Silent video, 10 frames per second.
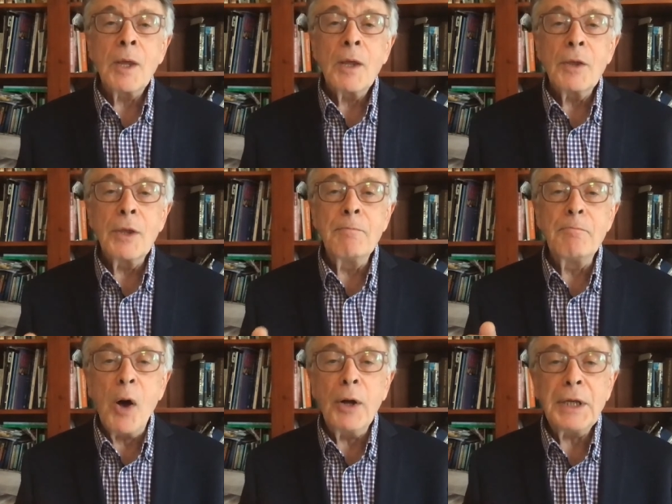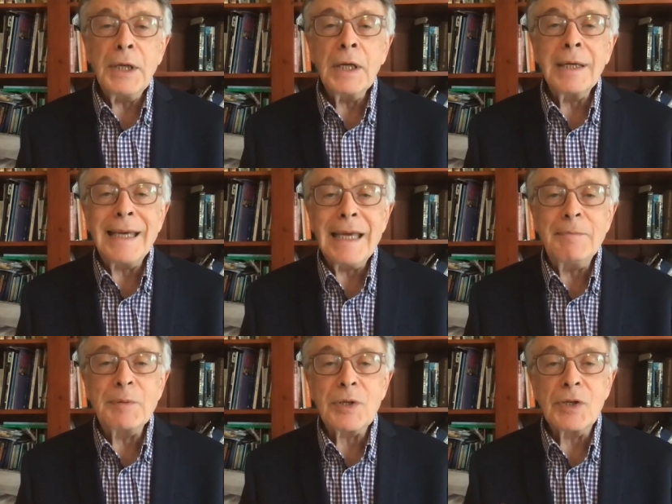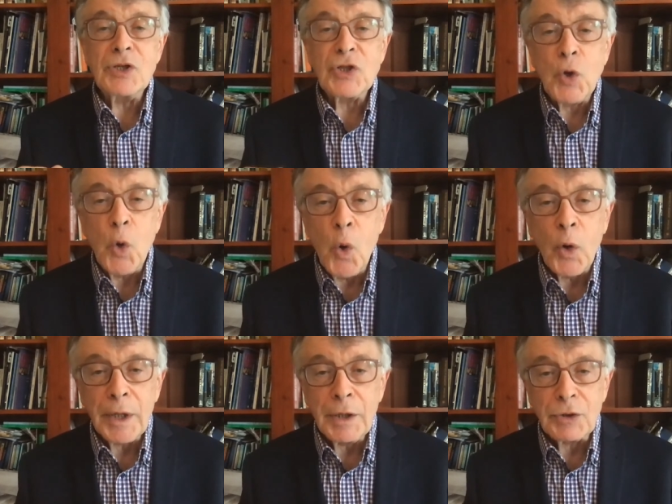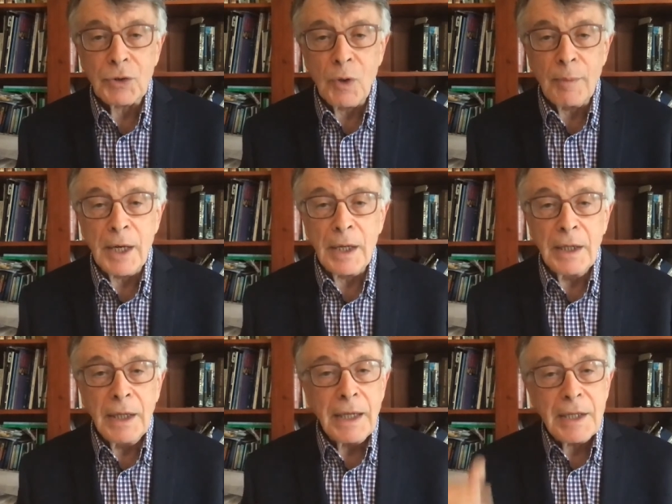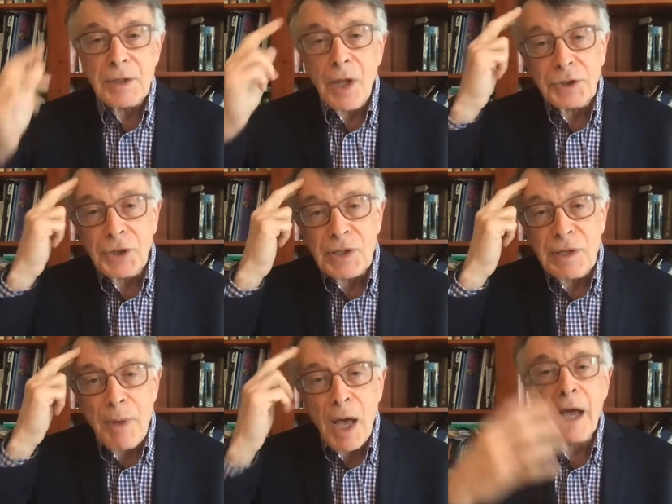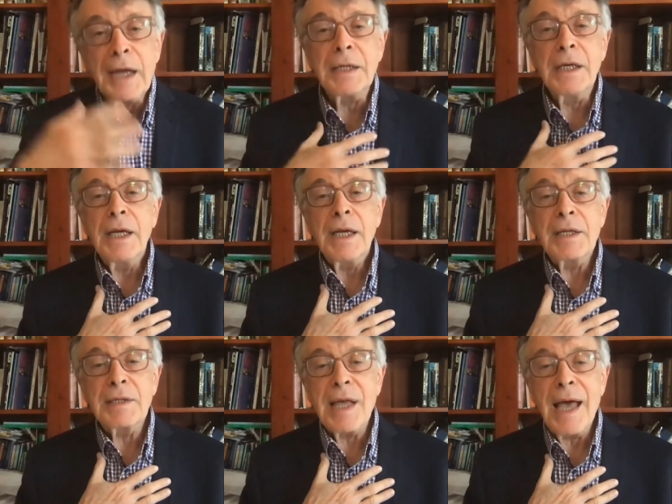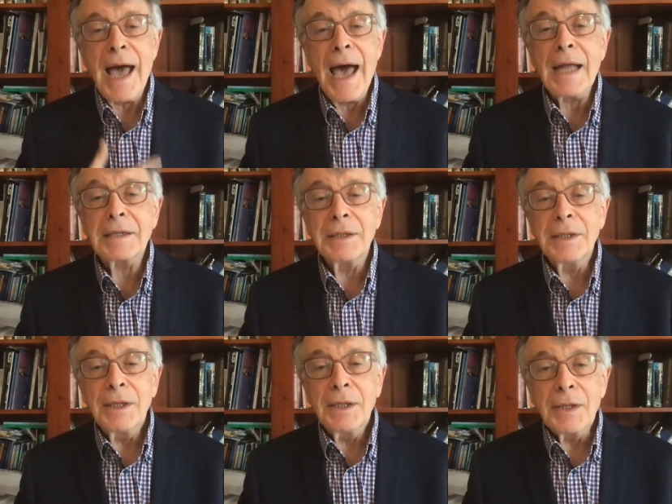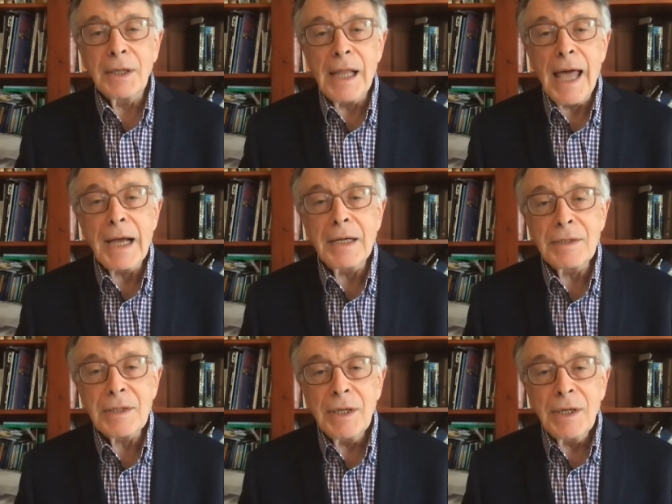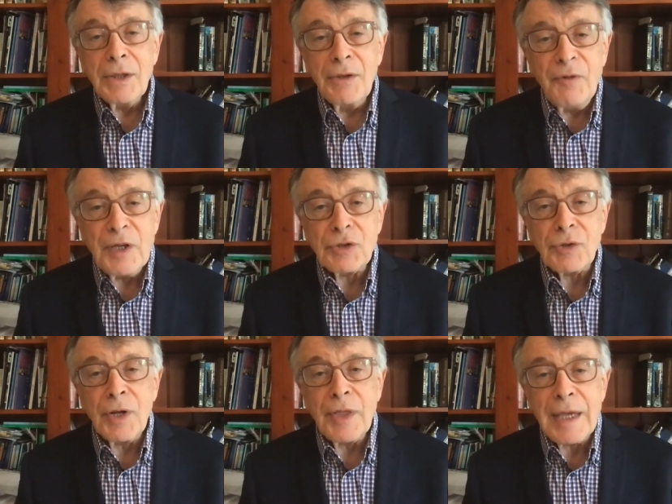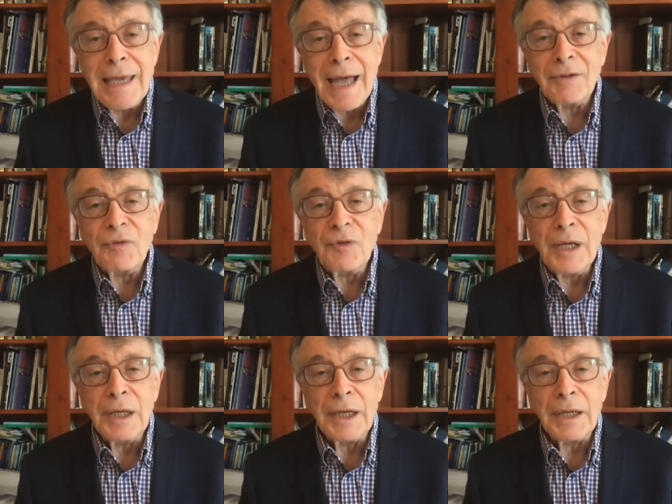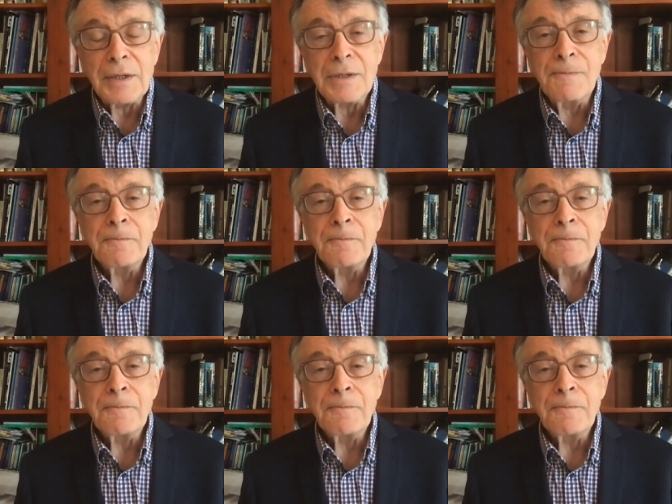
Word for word: the body keeps the score in trauma. It's not just the mind, it's the heart, the lungs, the viscera, the gut feelings.